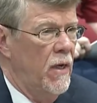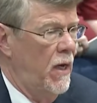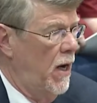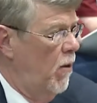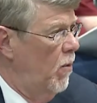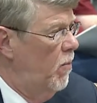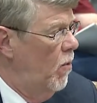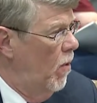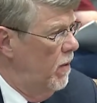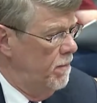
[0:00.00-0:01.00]
in our
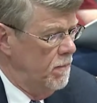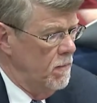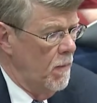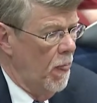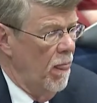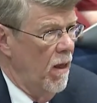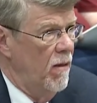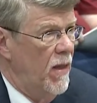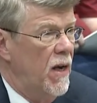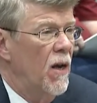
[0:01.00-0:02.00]
report.
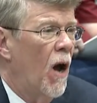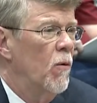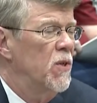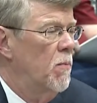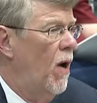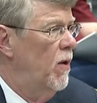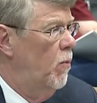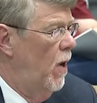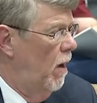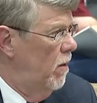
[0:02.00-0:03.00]
They did not respond
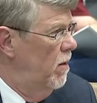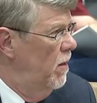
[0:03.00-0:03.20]
well.